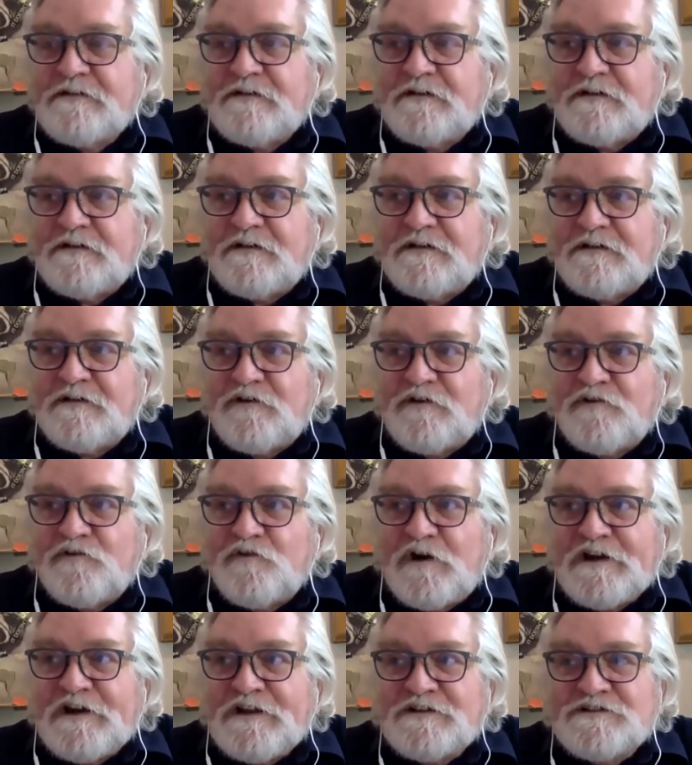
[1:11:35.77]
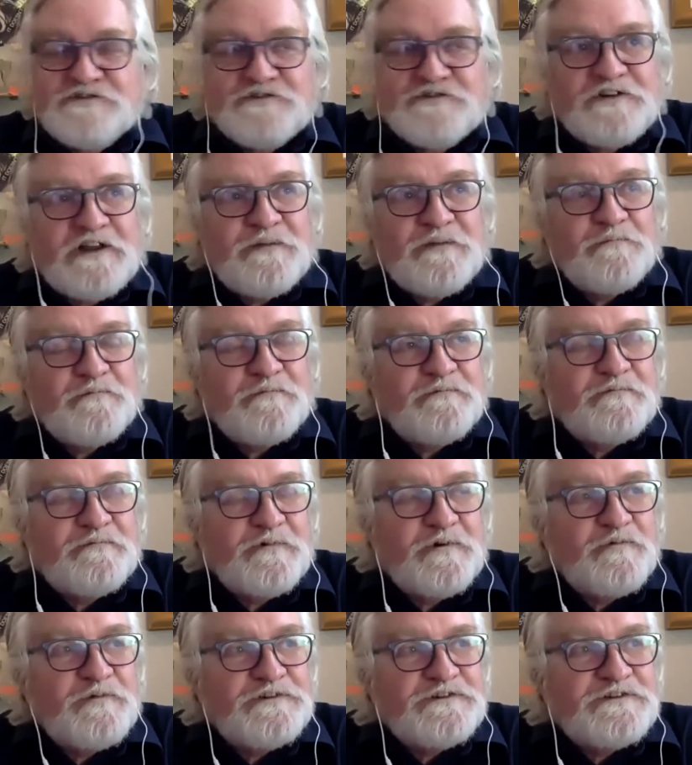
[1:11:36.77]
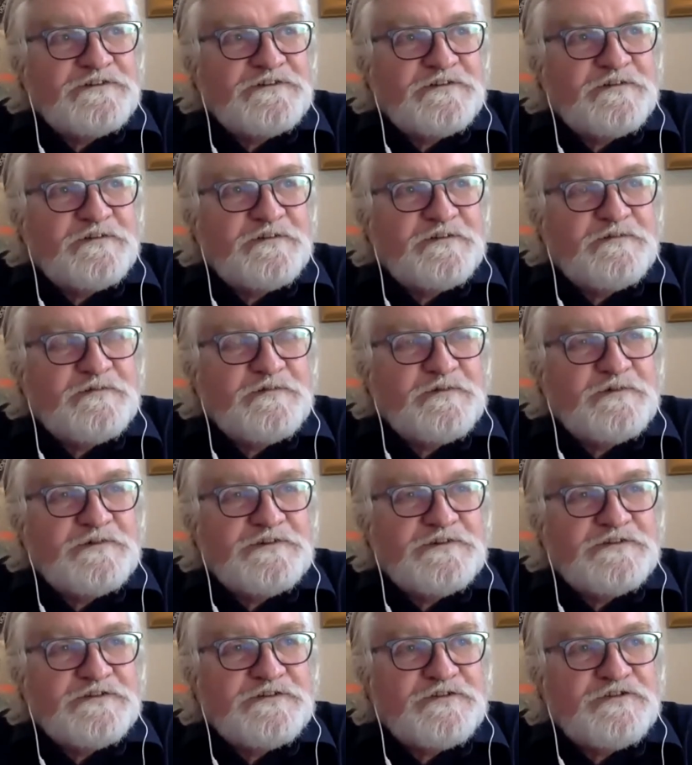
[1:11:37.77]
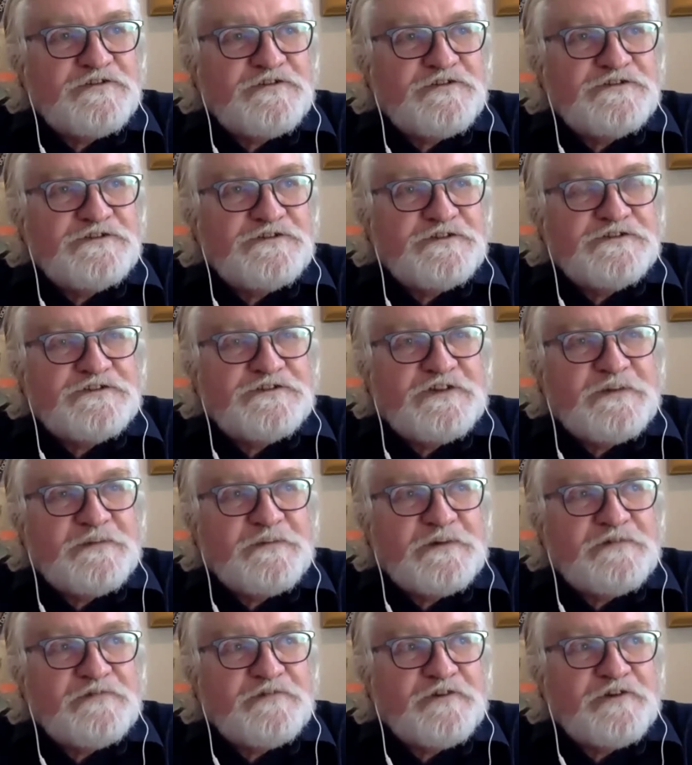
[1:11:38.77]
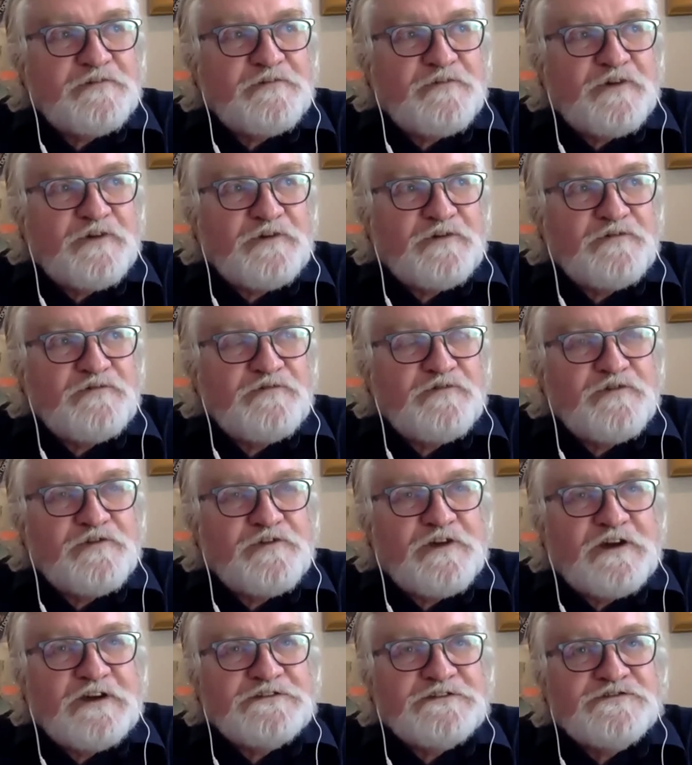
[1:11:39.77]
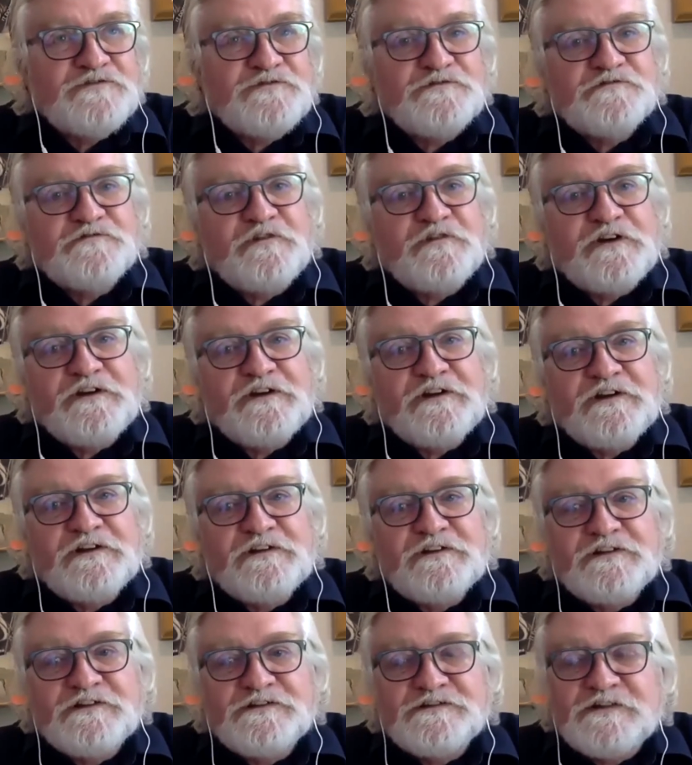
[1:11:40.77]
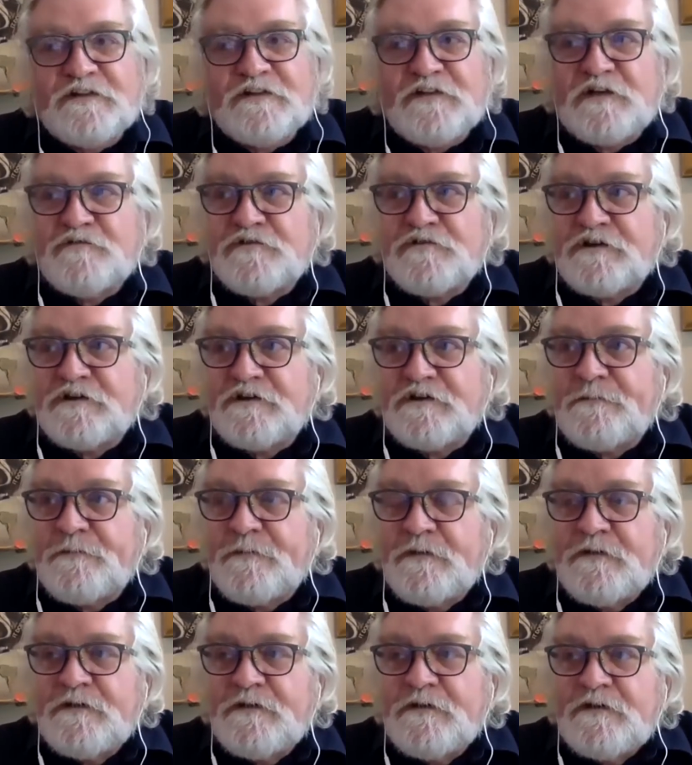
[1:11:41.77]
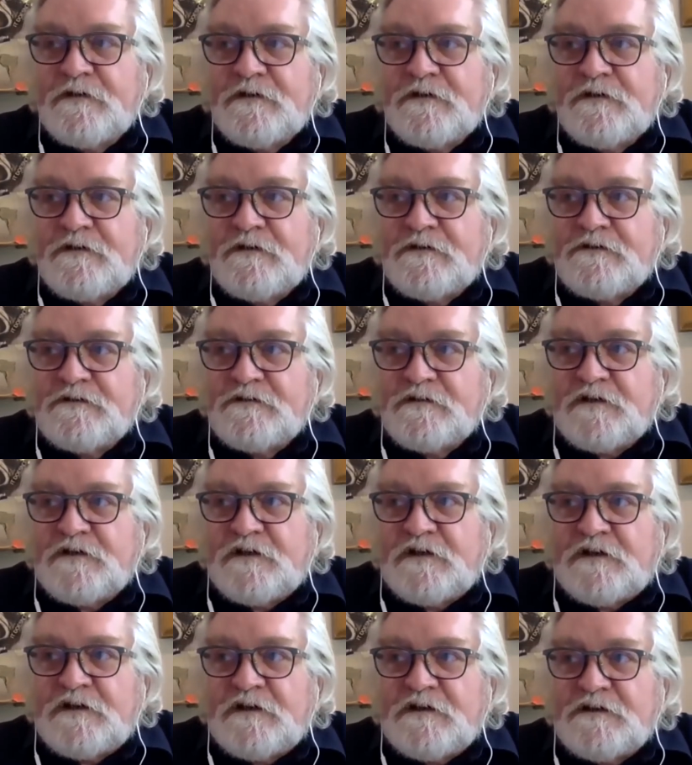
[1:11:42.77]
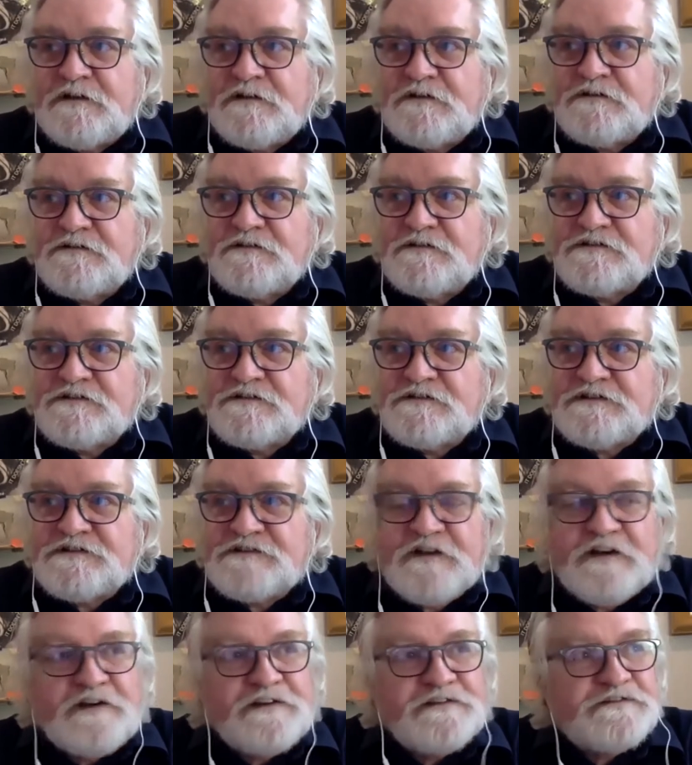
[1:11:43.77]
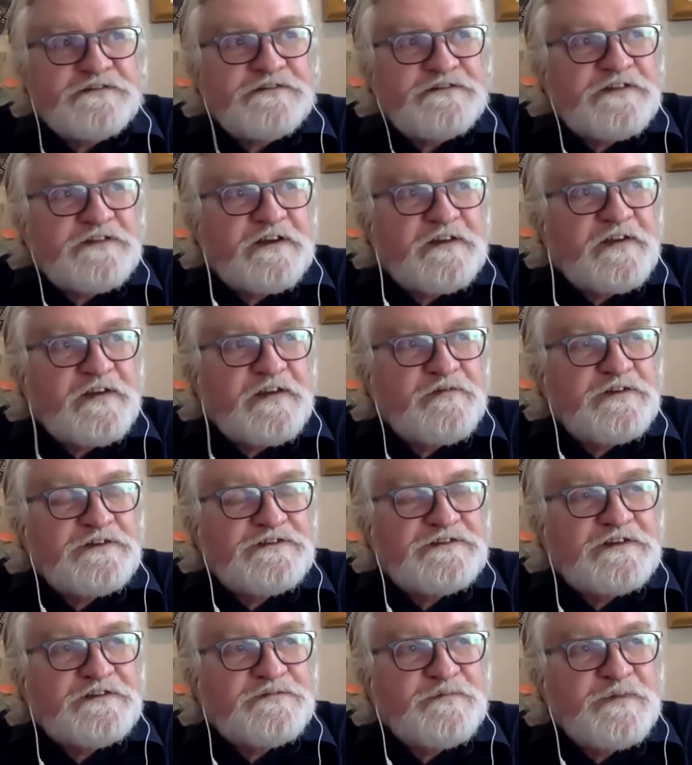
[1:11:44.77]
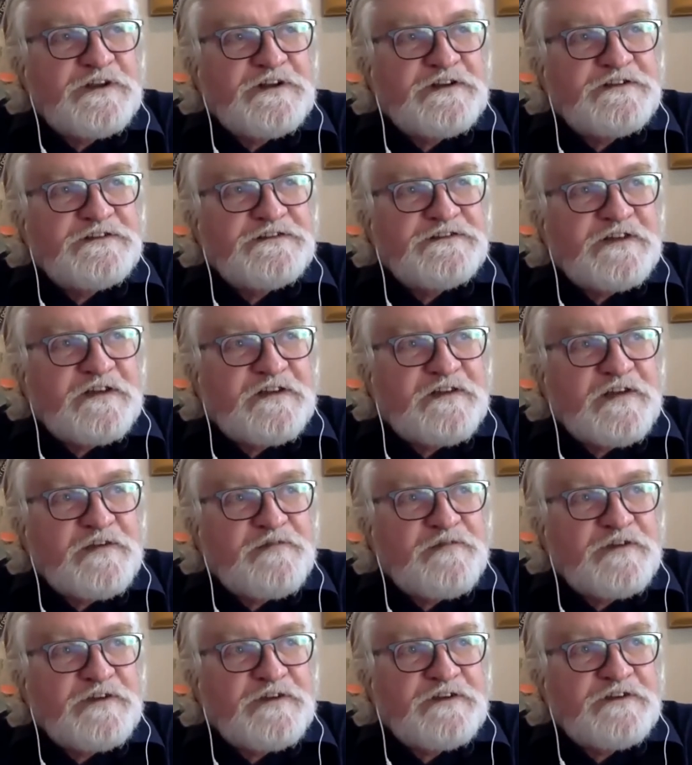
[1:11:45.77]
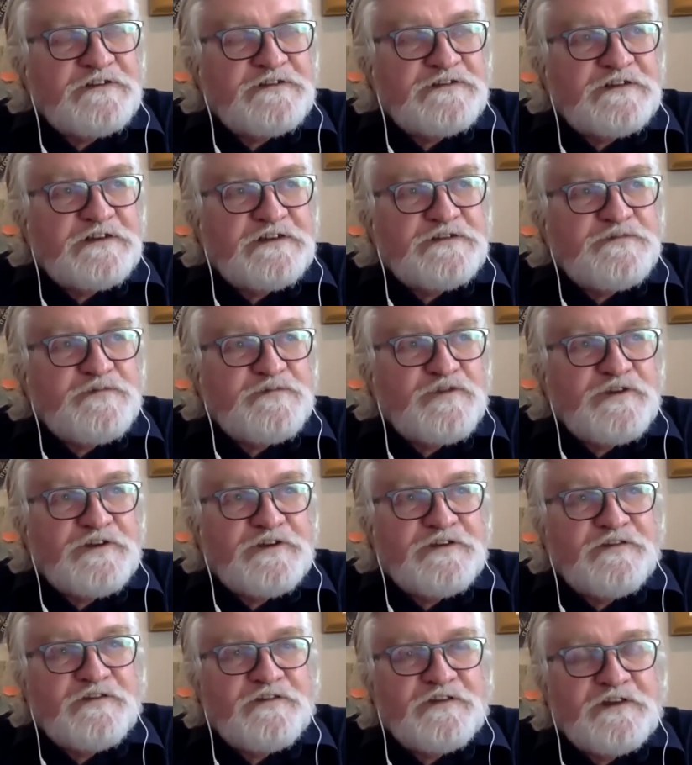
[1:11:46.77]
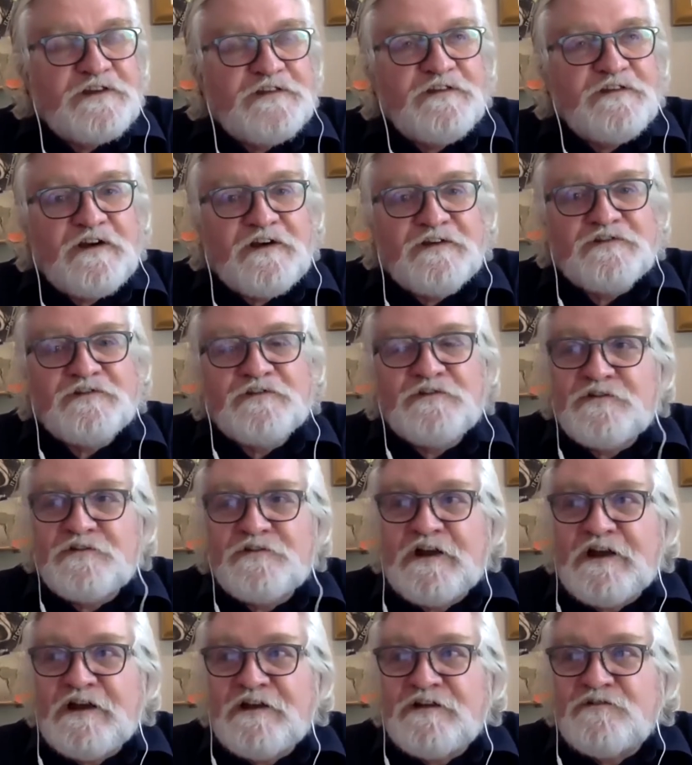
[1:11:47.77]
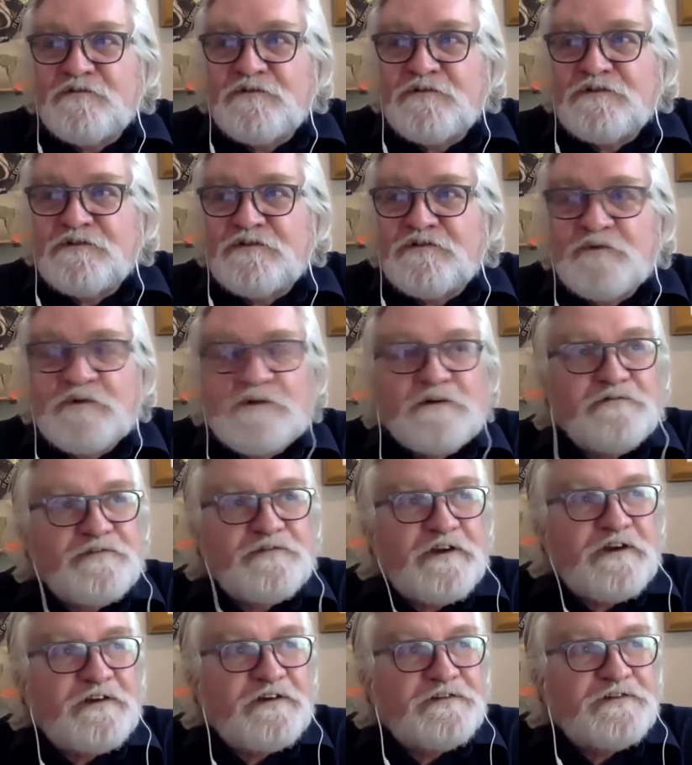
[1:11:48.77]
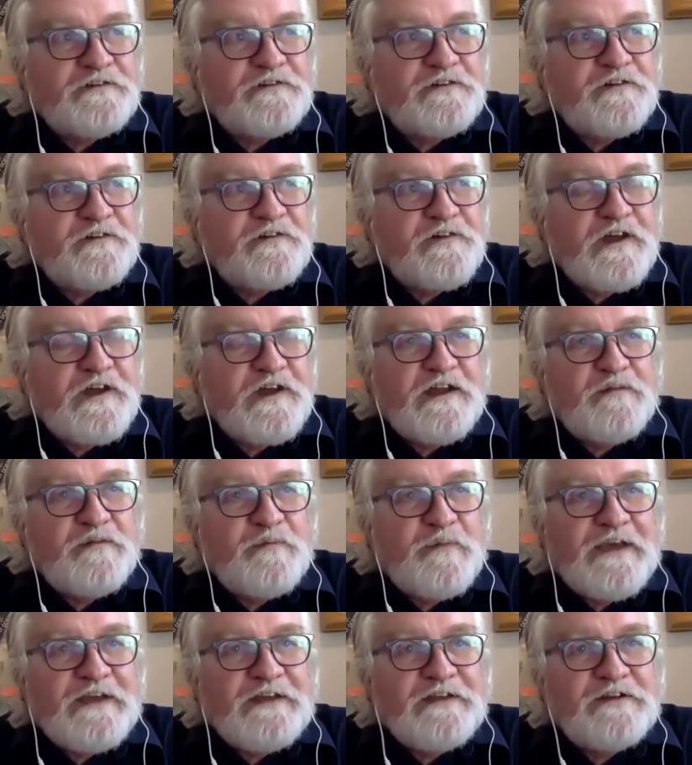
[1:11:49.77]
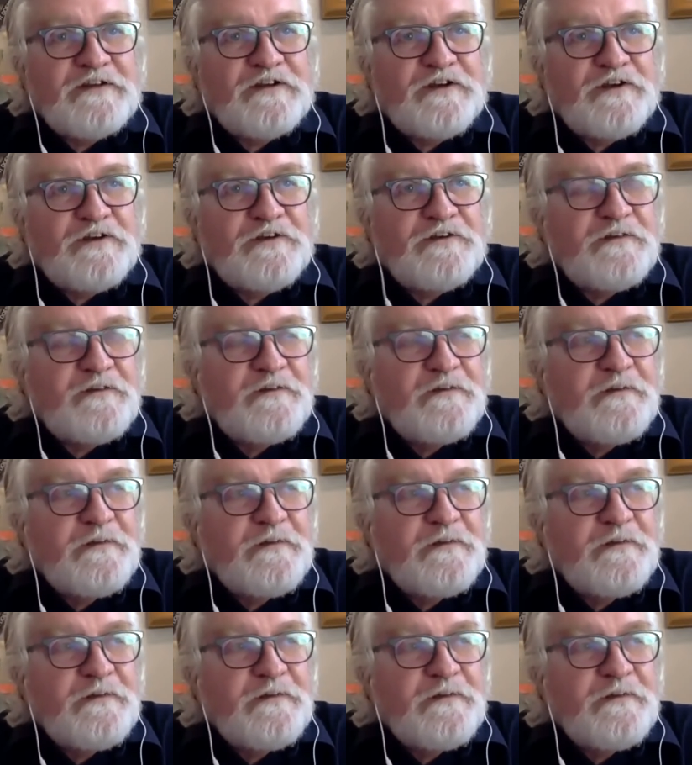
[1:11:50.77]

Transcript: uh, on one extreme, which is a which is a huge extreme, I've got a model for crowdsource funding it in South Africa. Uh, six thousand South Af- uh, six million South Africans each put in three thousand rand with a twelve thousand rand bank loan,